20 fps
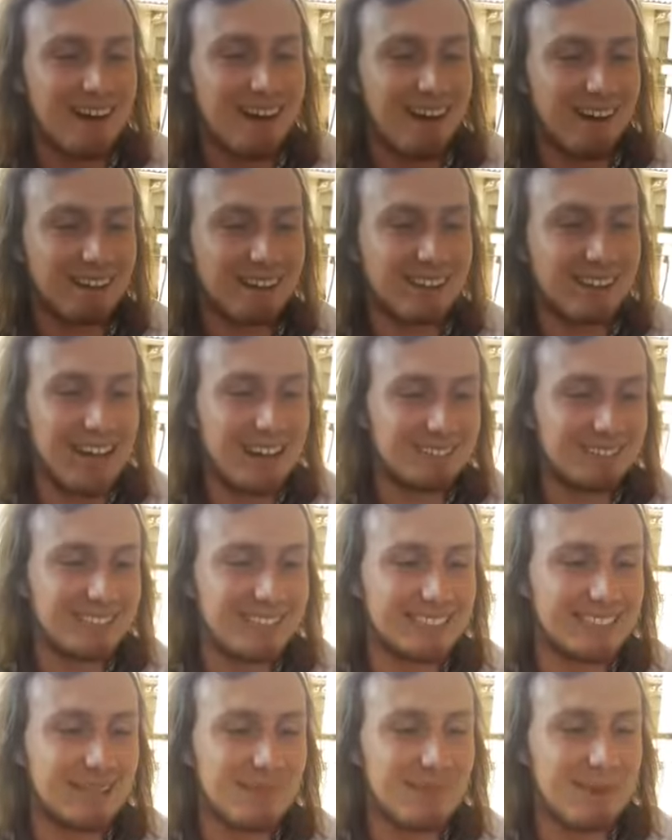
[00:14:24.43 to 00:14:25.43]
On the live
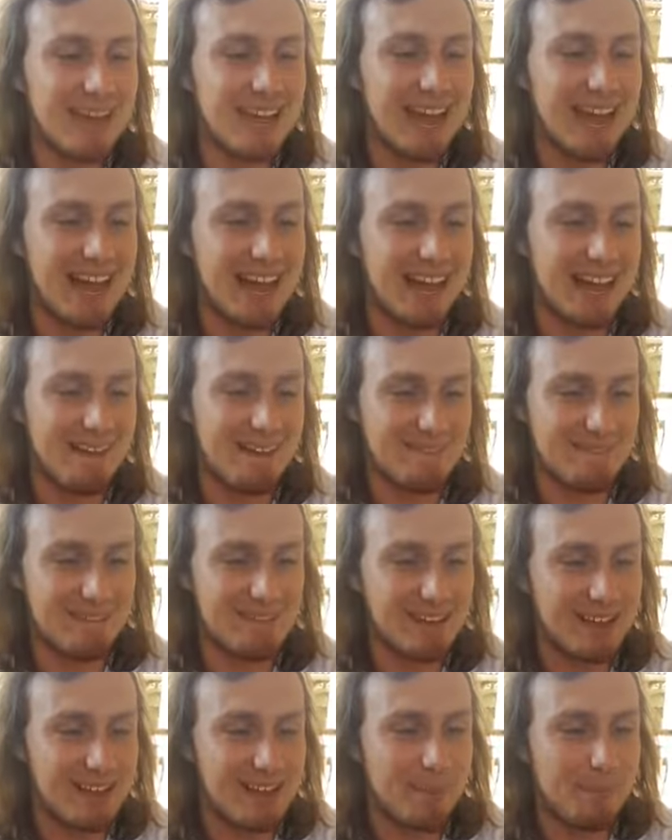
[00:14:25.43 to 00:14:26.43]
session, we have
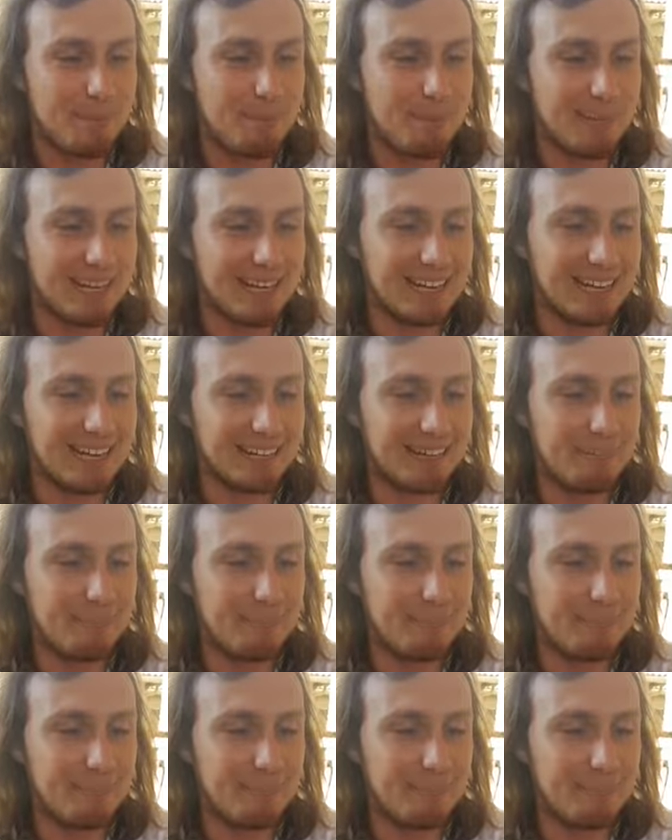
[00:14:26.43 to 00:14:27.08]
Peter,